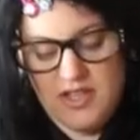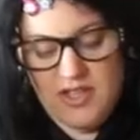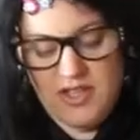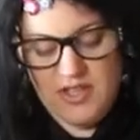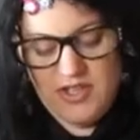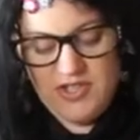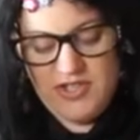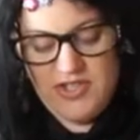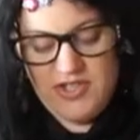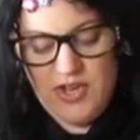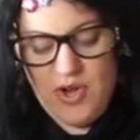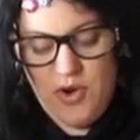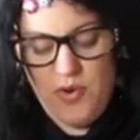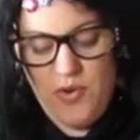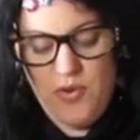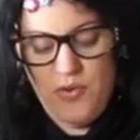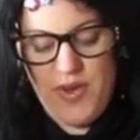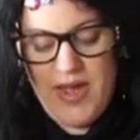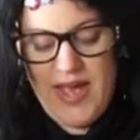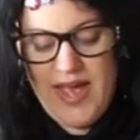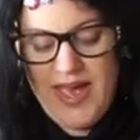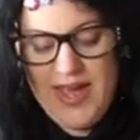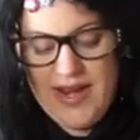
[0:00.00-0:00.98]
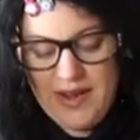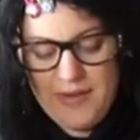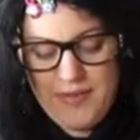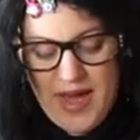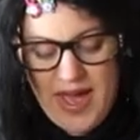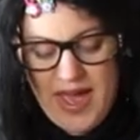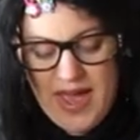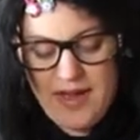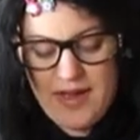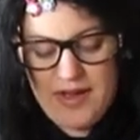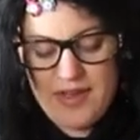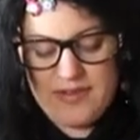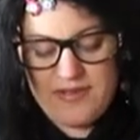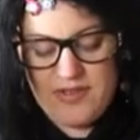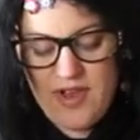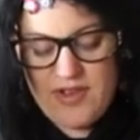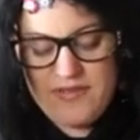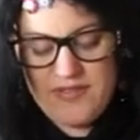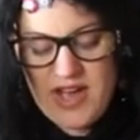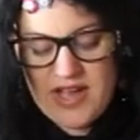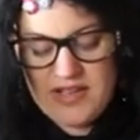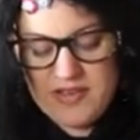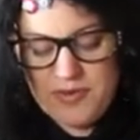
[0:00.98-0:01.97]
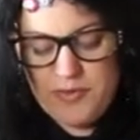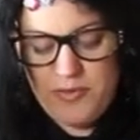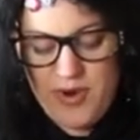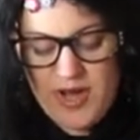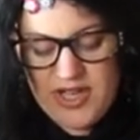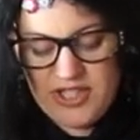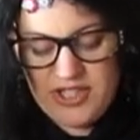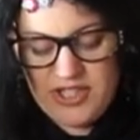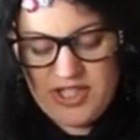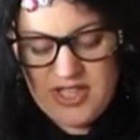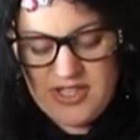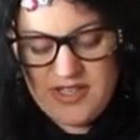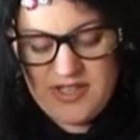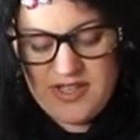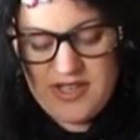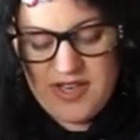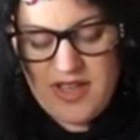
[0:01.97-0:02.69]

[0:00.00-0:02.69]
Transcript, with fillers: so anyway, so I've got some questions.